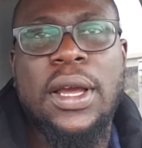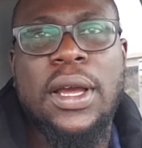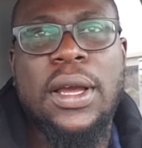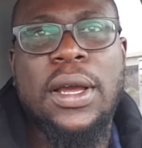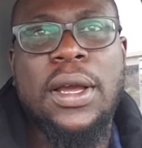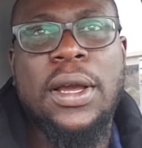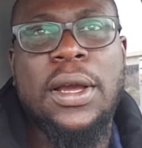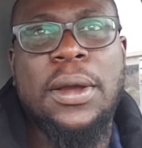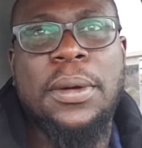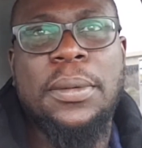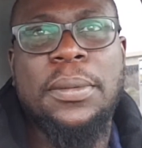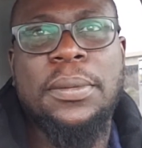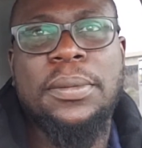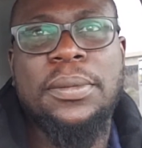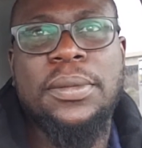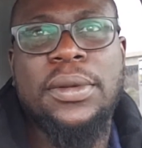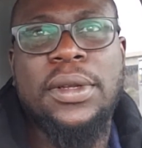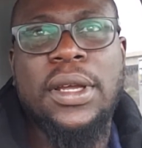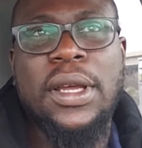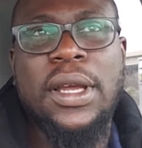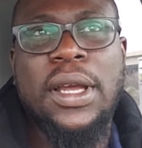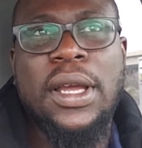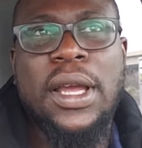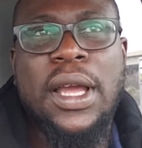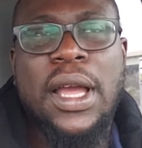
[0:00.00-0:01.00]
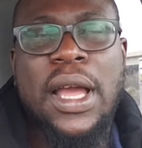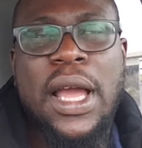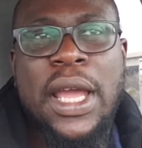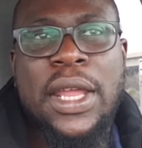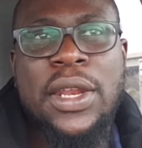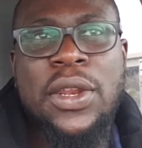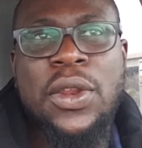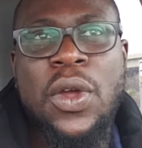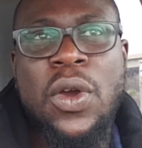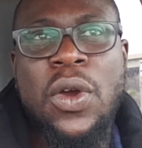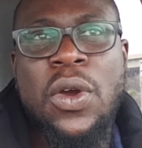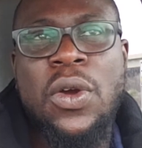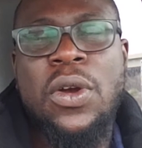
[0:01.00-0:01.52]
I
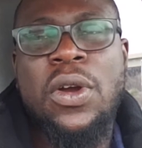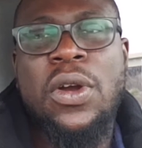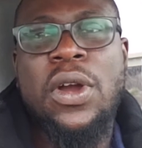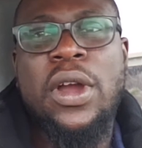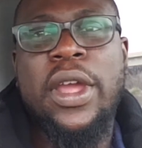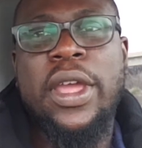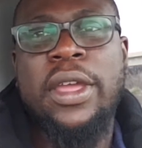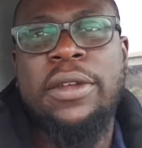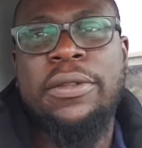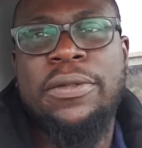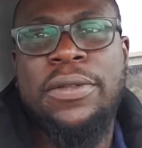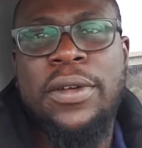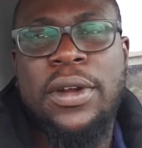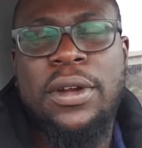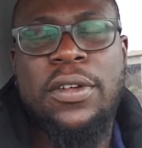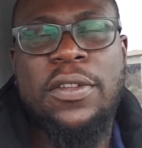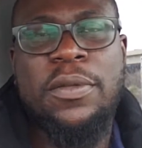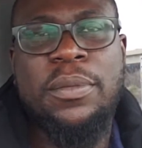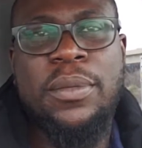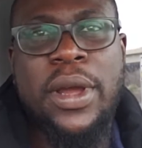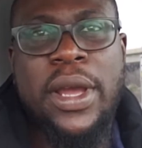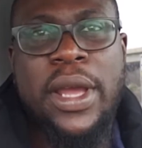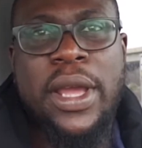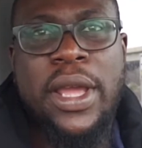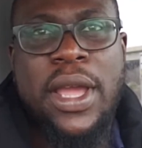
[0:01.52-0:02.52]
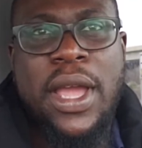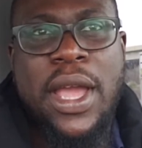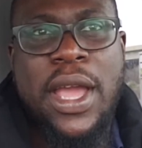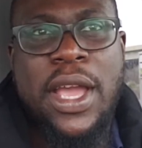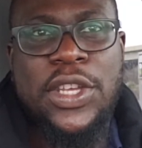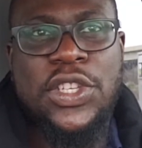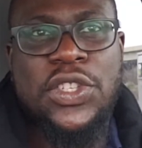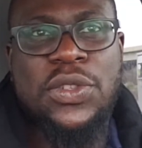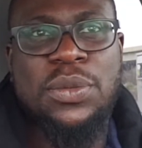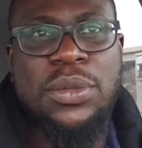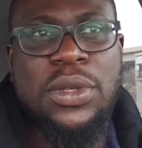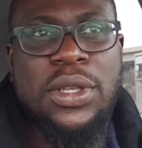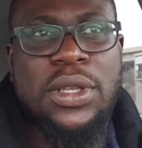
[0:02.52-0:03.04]
know a friend of mine
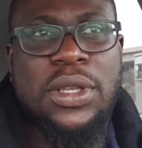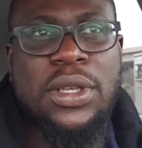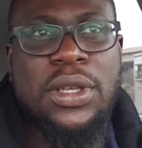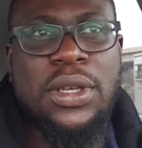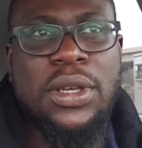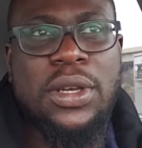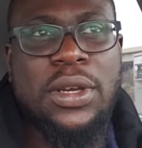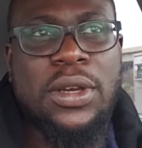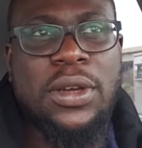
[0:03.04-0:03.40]
asked me,